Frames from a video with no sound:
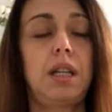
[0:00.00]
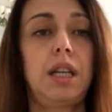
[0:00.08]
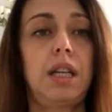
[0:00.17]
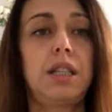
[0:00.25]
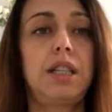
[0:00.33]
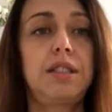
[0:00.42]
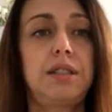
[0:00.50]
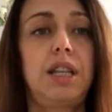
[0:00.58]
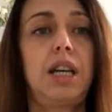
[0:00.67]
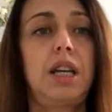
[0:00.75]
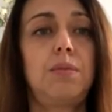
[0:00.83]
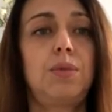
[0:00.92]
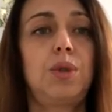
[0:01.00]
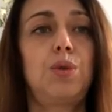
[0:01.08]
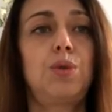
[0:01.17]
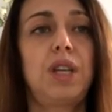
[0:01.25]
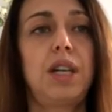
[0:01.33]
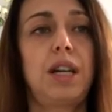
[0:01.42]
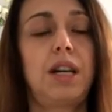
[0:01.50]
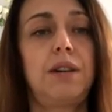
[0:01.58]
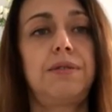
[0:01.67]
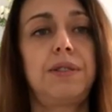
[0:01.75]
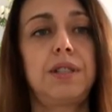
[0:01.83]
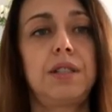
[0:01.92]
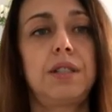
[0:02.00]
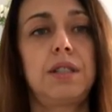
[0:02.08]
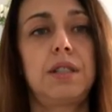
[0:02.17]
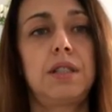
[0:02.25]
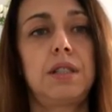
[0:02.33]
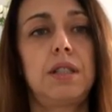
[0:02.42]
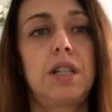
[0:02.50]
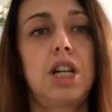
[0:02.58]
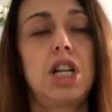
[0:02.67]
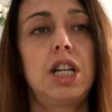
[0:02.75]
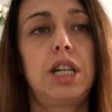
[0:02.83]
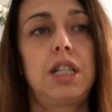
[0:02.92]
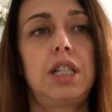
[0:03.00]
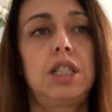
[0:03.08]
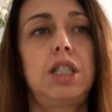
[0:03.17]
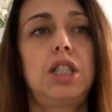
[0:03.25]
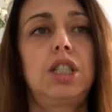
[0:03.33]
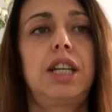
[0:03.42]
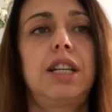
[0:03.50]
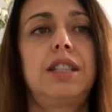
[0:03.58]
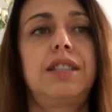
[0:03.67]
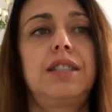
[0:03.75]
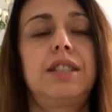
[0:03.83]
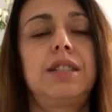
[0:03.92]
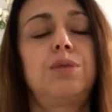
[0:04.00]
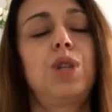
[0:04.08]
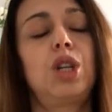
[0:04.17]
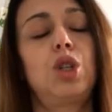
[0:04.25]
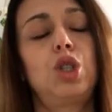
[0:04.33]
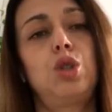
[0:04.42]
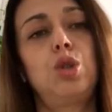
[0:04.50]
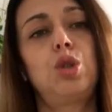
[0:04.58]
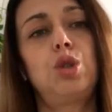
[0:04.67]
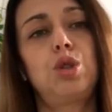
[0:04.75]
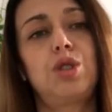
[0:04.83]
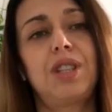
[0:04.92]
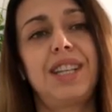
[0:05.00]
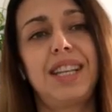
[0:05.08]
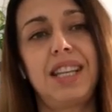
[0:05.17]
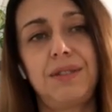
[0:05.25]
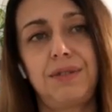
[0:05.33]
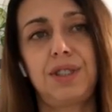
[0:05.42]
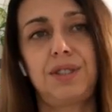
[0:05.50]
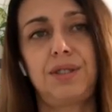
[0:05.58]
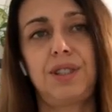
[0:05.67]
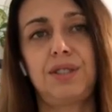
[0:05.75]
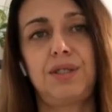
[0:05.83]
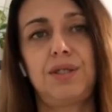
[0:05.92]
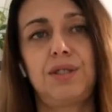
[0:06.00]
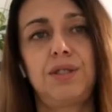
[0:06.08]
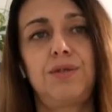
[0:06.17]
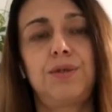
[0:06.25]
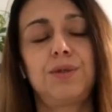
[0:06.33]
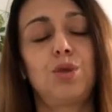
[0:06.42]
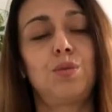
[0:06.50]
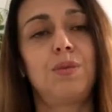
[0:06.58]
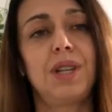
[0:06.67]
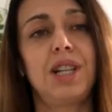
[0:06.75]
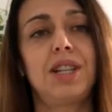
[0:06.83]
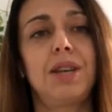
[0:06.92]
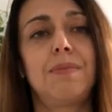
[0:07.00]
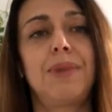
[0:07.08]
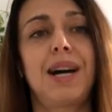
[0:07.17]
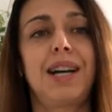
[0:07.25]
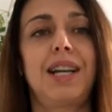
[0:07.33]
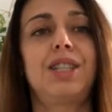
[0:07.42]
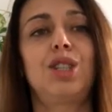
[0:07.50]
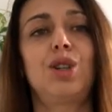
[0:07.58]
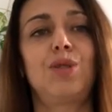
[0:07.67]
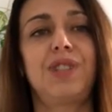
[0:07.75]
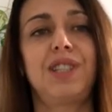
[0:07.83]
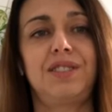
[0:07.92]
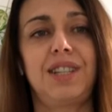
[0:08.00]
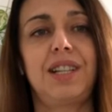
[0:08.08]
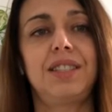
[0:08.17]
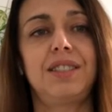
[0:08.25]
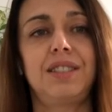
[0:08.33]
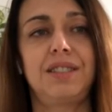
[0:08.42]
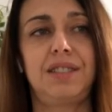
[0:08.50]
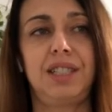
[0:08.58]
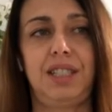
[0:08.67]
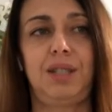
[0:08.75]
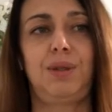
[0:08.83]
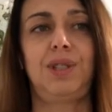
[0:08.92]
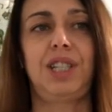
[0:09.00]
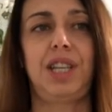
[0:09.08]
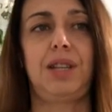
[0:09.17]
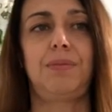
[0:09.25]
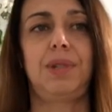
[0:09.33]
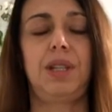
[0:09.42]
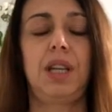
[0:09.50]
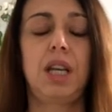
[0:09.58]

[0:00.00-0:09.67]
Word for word: Uh, this time we have uh, learned that uh, we are going to use the infrastructure to build the backend of the challenges in our game.